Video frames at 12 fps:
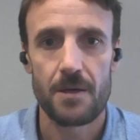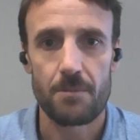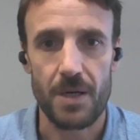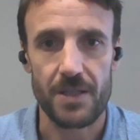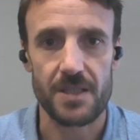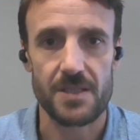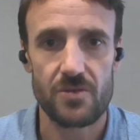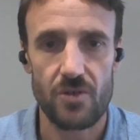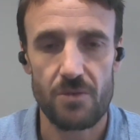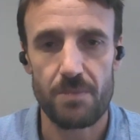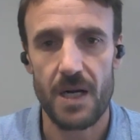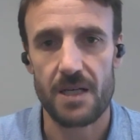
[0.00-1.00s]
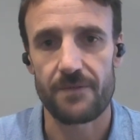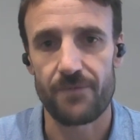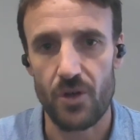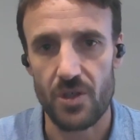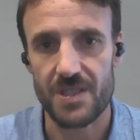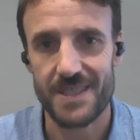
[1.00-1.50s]
but the stock market
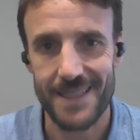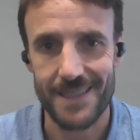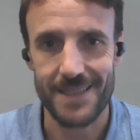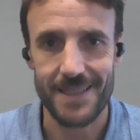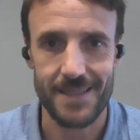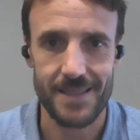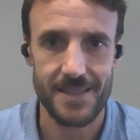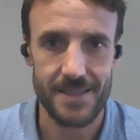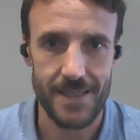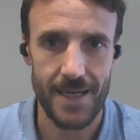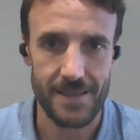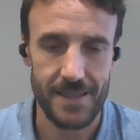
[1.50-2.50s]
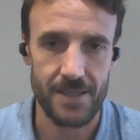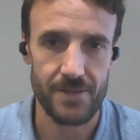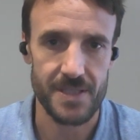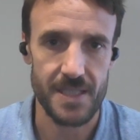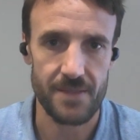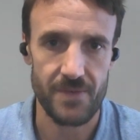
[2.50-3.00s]
volatility that's out there
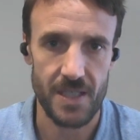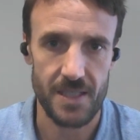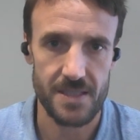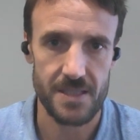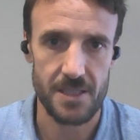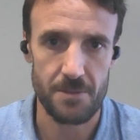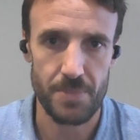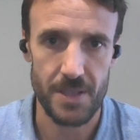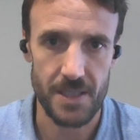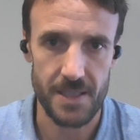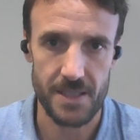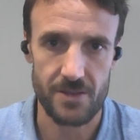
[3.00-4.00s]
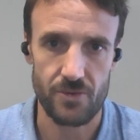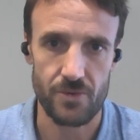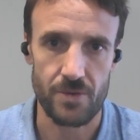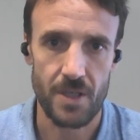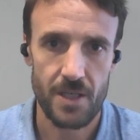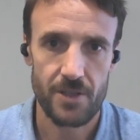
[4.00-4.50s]
is giving us the ability
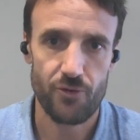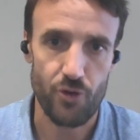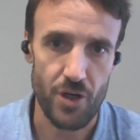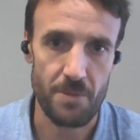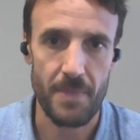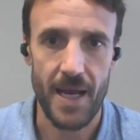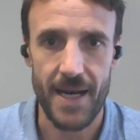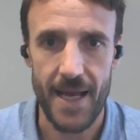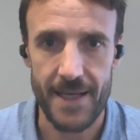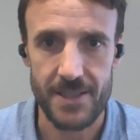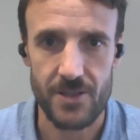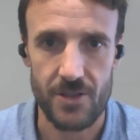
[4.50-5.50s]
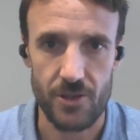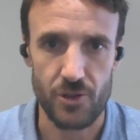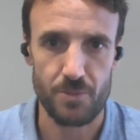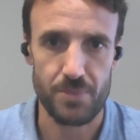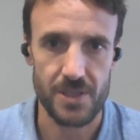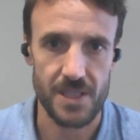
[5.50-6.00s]
to trim and add to
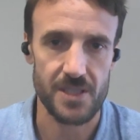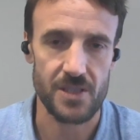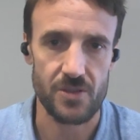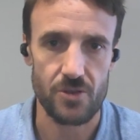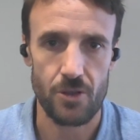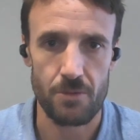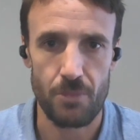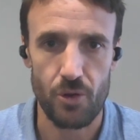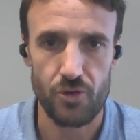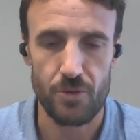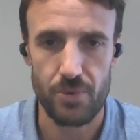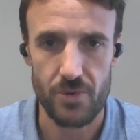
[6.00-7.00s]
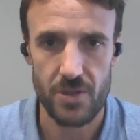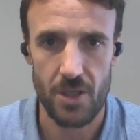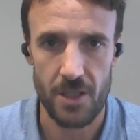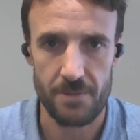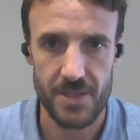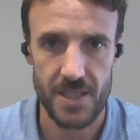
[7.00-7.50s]
those positions on multiple
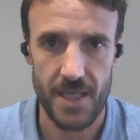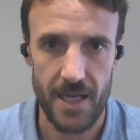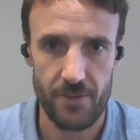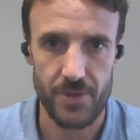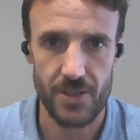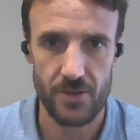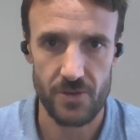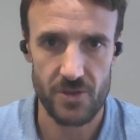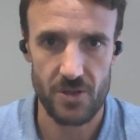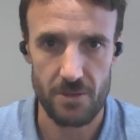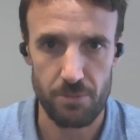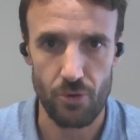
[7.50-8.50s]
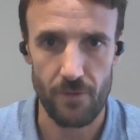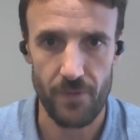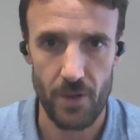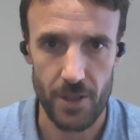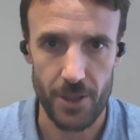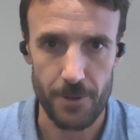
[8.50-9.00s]
times and add returns to the
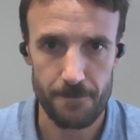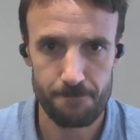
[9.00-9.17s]
portfolio.